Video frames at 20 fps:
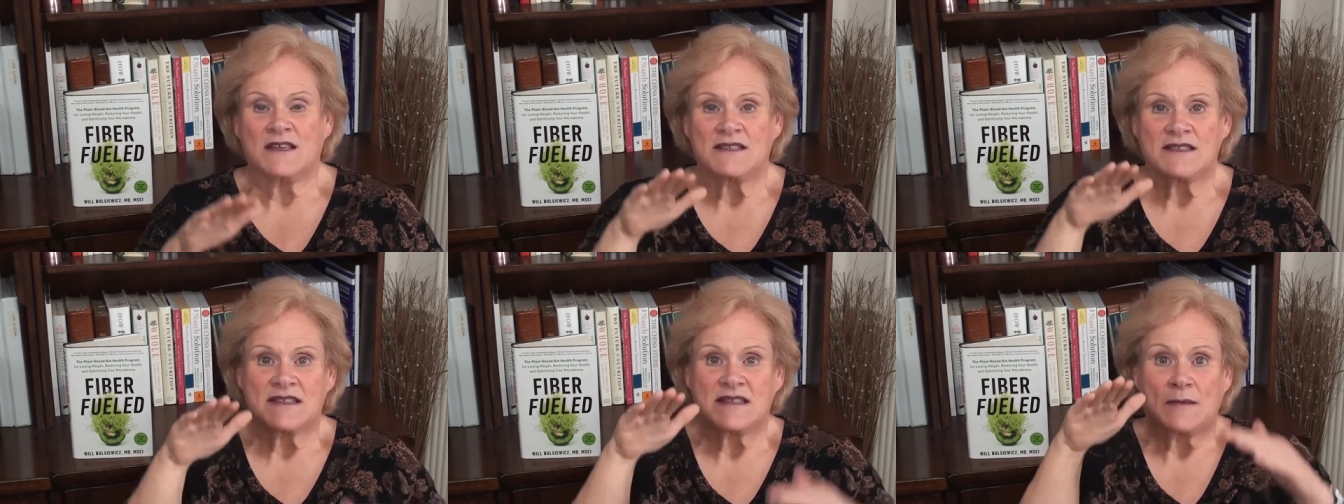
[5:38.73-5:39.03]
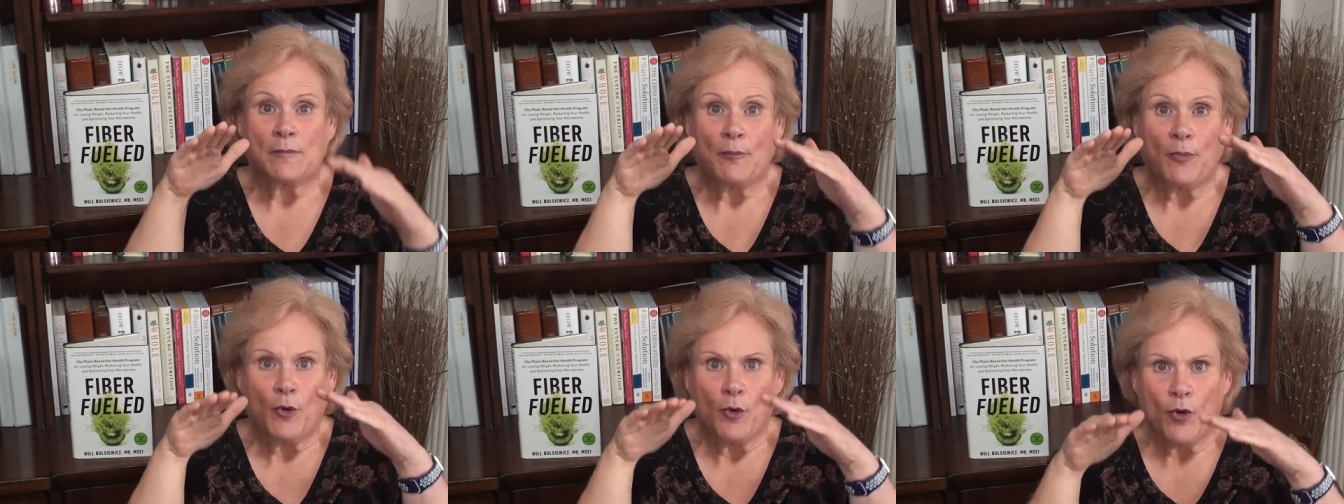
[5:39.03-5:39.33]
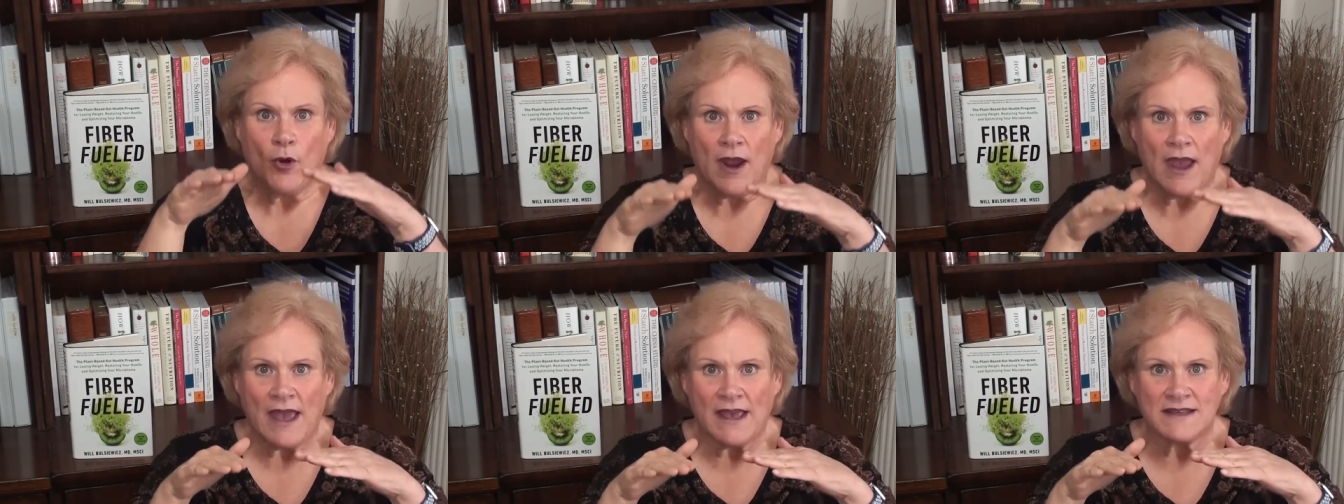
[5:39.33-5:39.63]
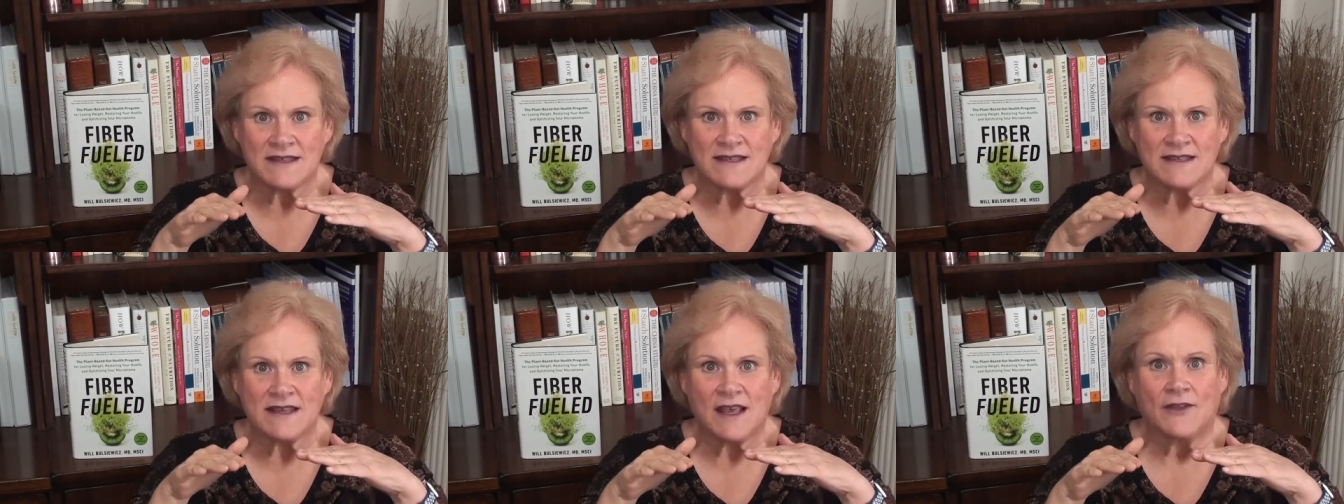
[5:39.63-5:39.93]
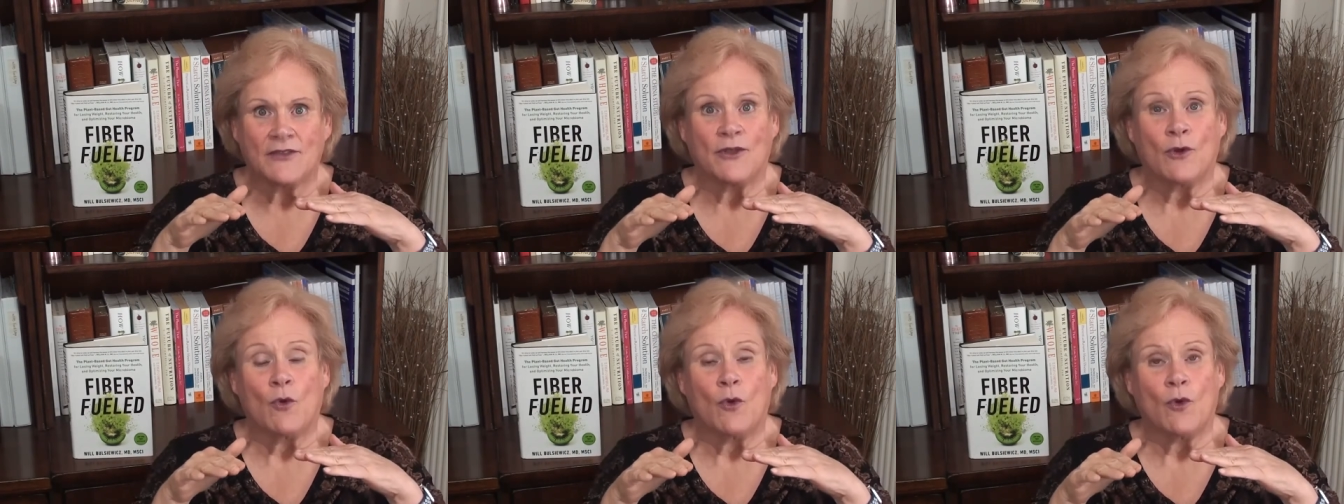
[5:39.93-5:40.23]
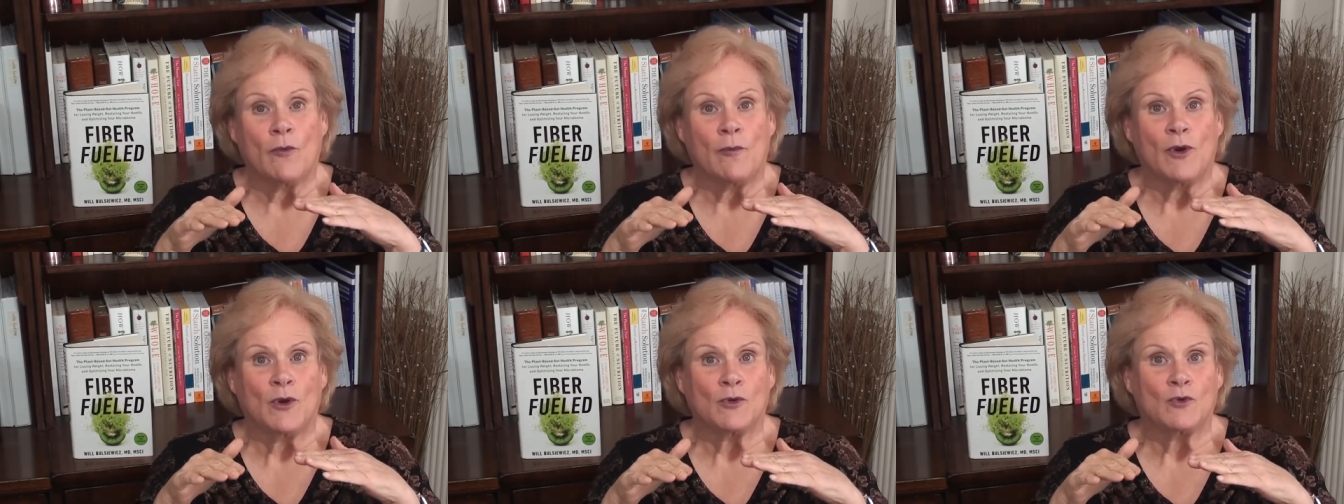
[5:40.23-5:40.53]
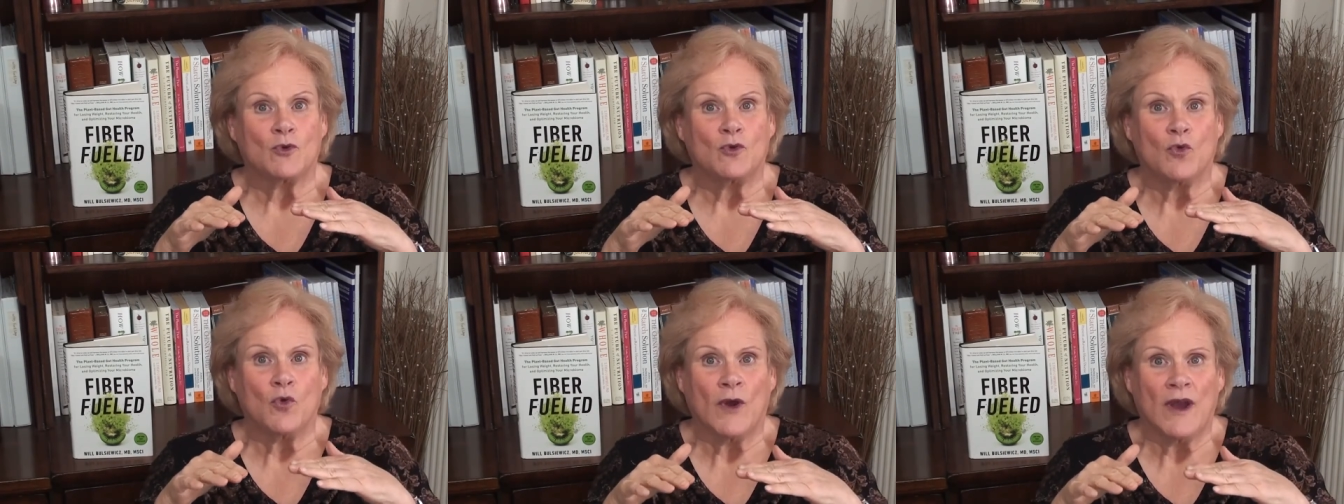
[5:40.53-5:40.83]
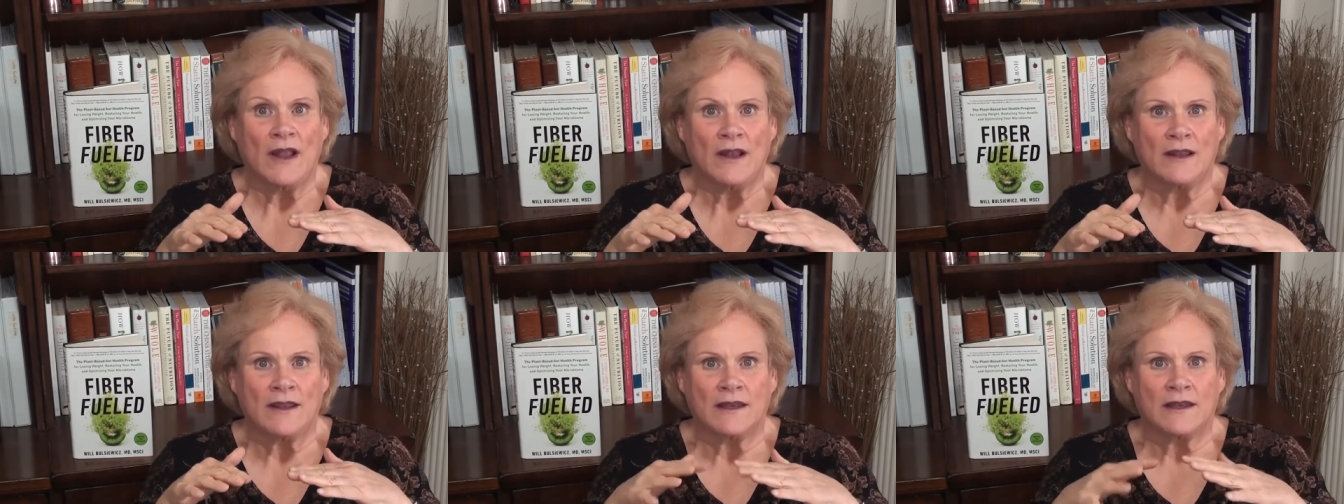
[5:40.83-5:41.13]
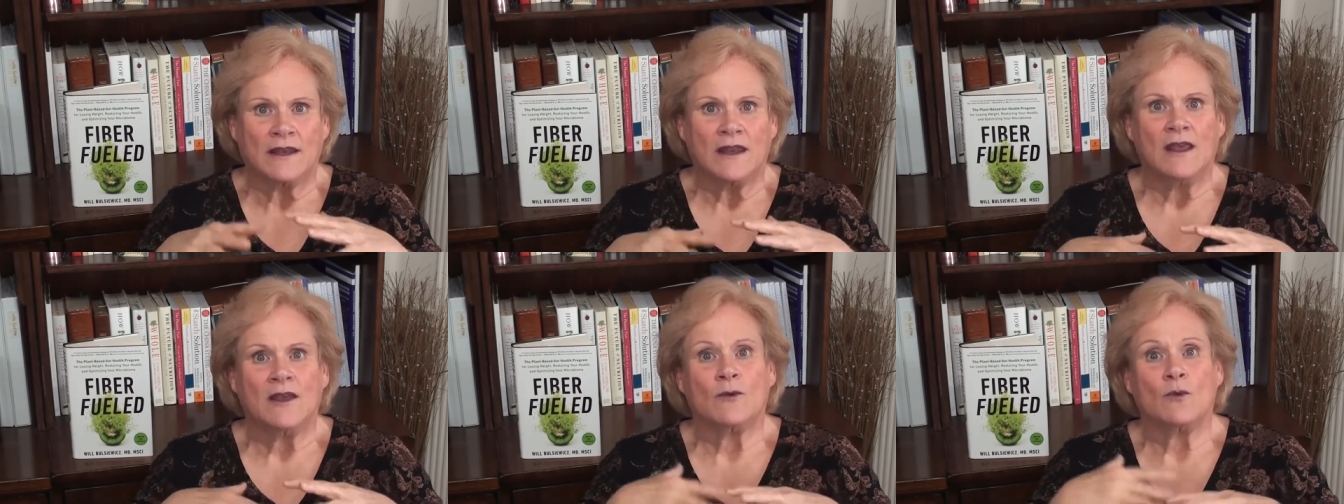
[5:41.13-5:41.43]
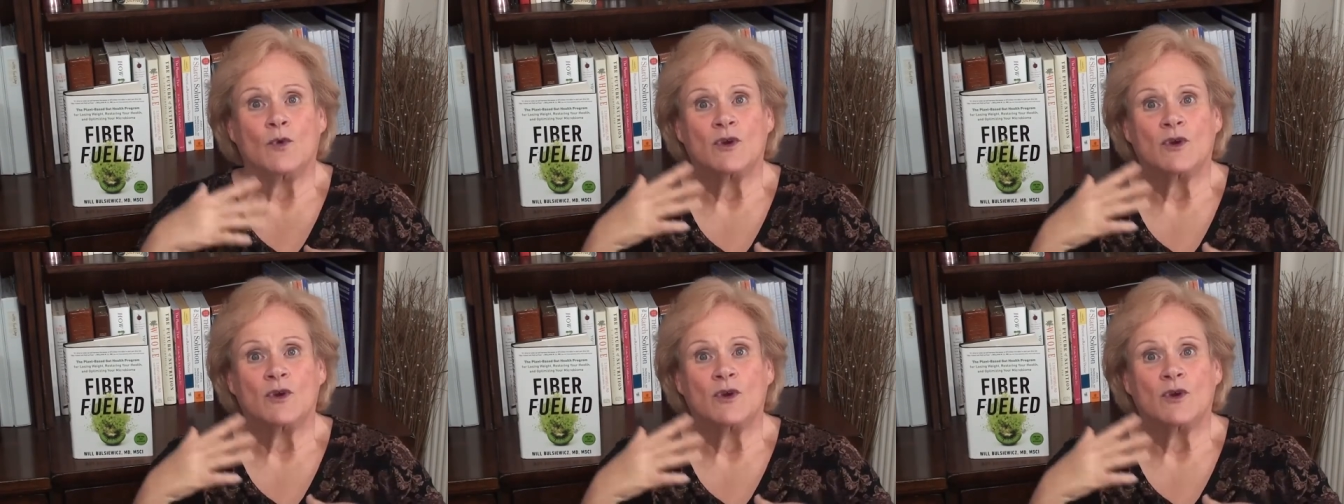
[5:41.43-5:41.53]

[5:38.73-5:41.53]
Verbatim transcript: suppress the hormone ghrelin,